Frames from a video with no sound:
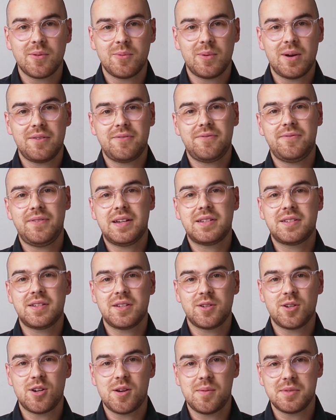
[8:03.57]
where
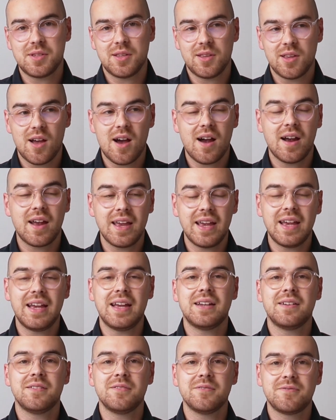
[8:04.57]
fixed terms lock
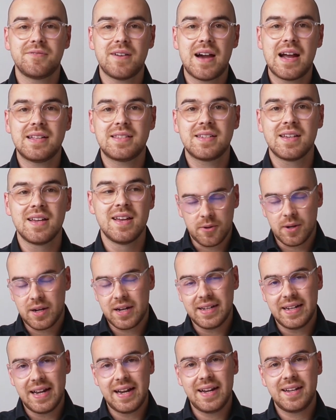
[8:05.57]
in fights. For
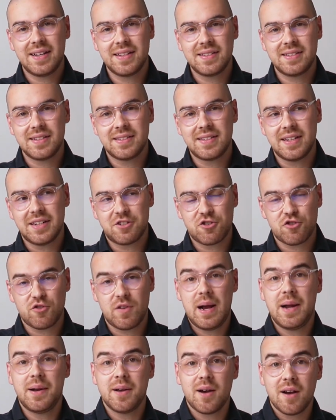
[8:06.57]
Canadians, it's a
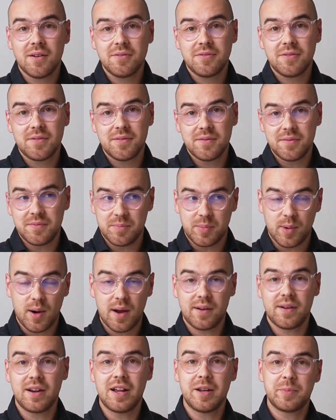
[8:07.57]
trade-off,
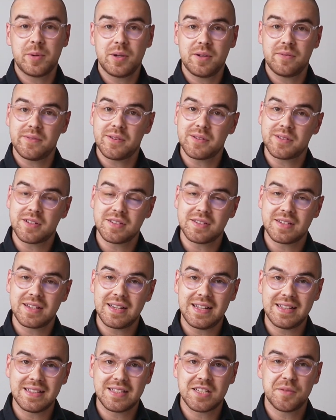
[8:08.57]
broader input versus
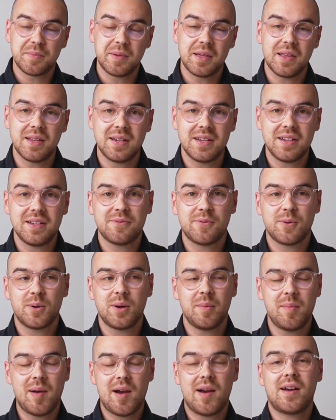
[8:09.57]
instability.
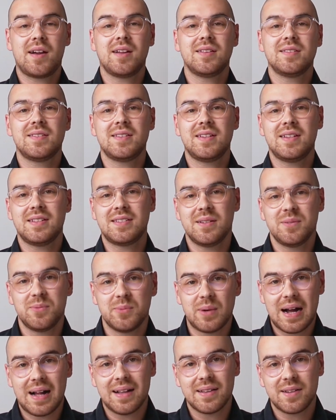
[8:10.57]
For Americans, it's a
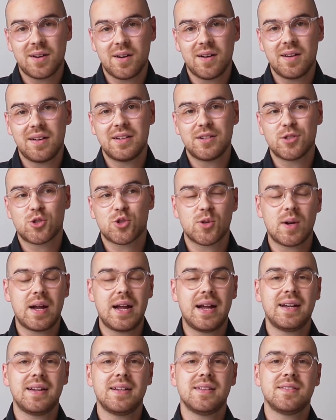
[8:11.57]
wild card in
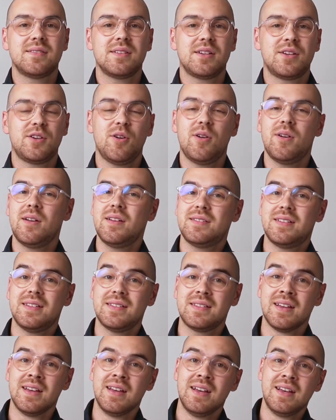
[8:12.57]
trade and security,
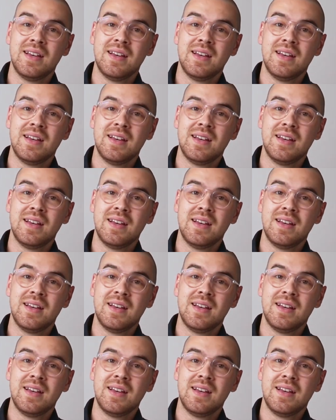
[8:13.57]
since